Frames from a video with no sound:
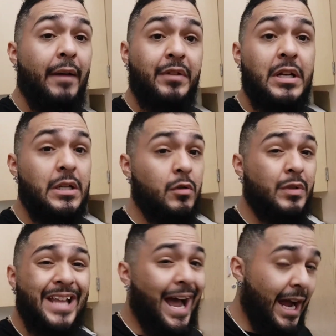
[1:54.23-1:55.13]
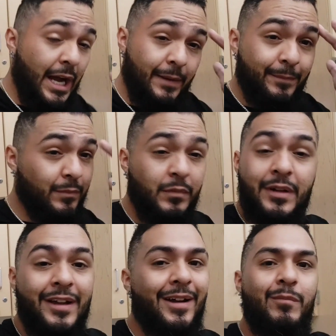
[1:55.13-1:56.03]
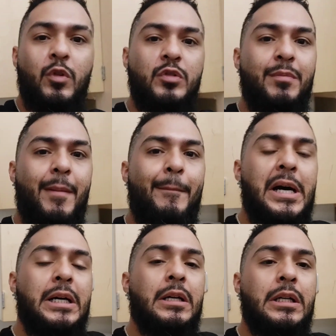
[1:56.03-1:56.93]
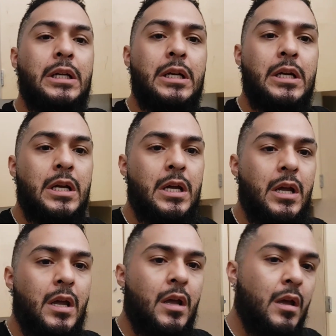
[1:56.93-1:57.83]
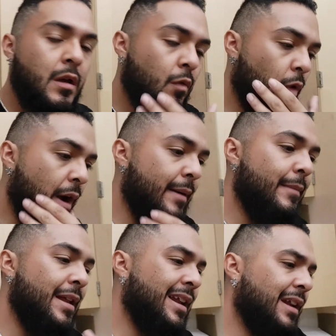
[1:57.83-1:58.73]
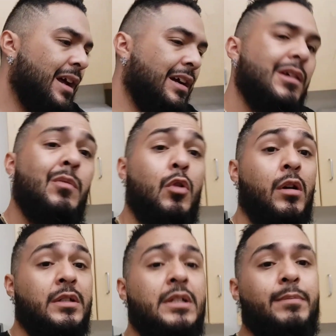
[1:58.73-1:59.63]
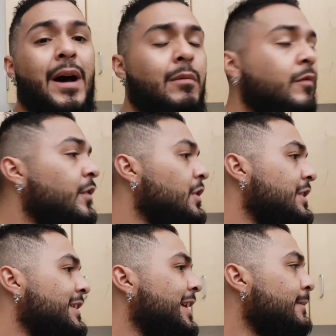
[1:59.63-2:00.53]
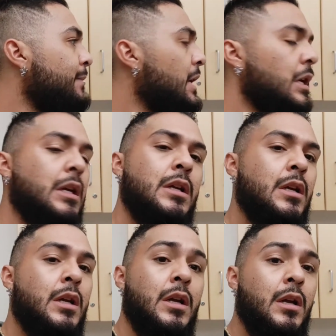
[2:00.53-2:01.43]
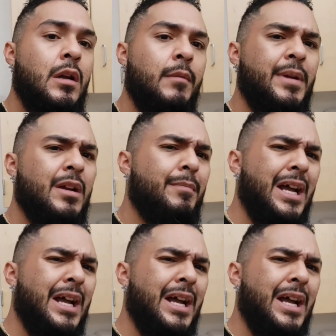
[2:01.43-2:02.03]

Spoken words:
I have to deal with it. I'm losing my mind, right? And then I come across this Bible verse. It's like, man, be